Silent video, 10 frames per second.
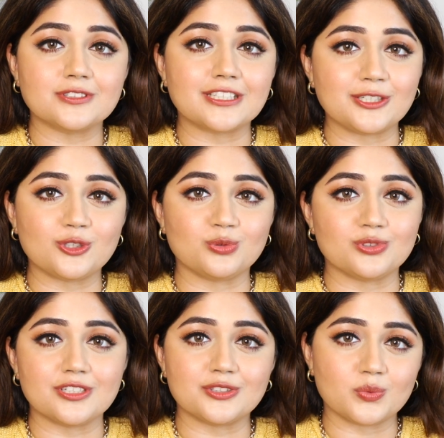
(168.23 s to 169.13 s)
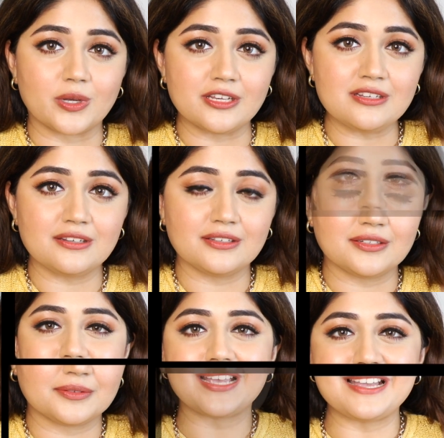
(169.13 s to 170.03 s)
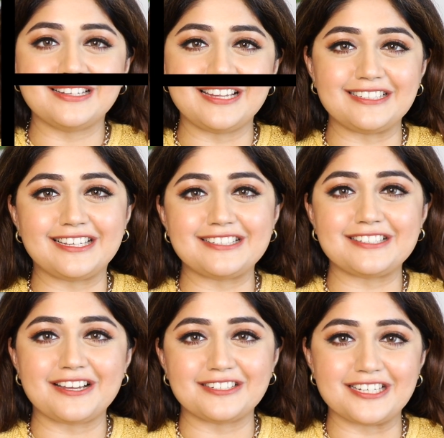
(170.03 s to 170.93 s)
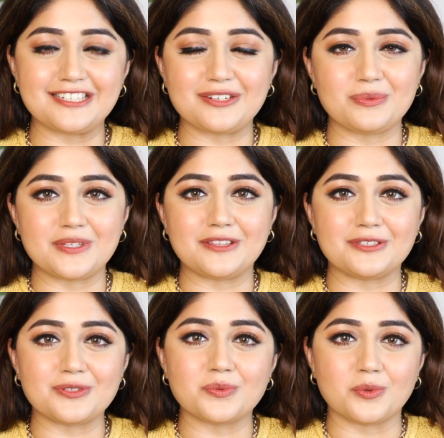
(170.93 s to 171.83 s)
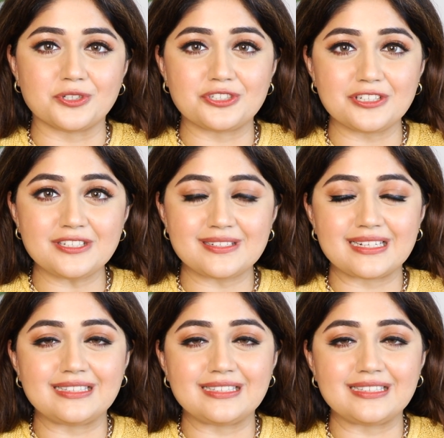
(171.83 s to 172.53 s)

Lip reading: skin tones as well. Let's get started with the swatches.